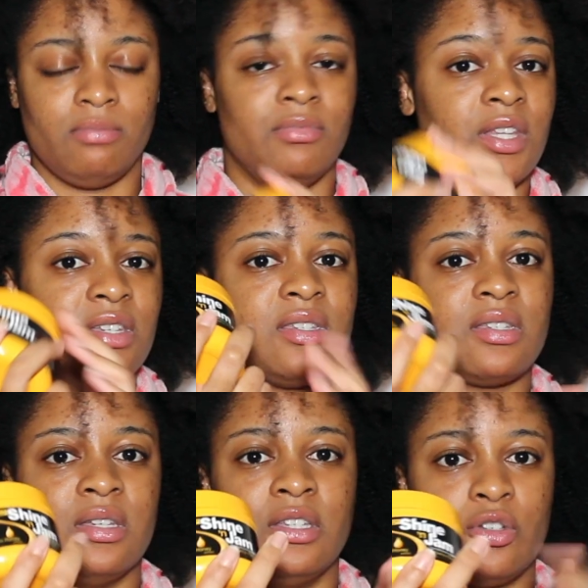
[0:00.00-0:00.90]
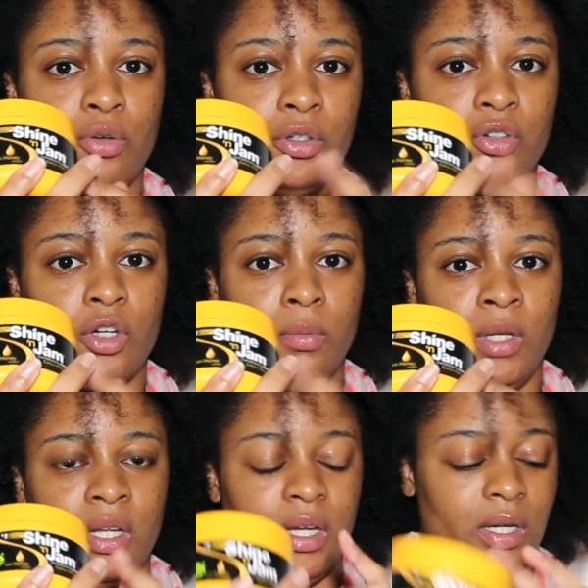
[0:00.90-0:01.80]
this is going to come
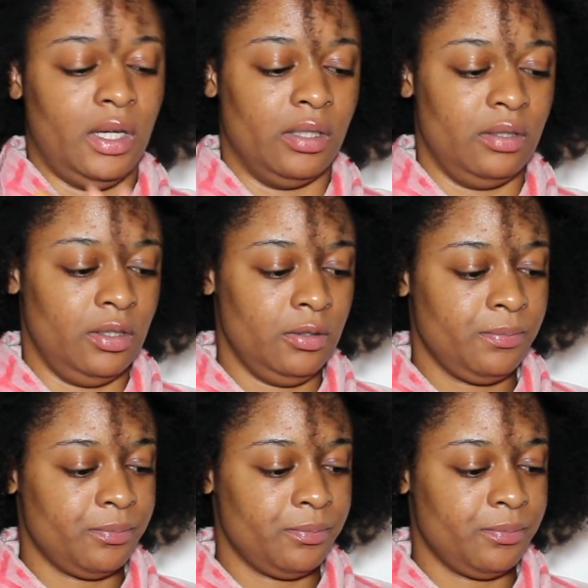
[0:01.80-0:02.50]
in handy.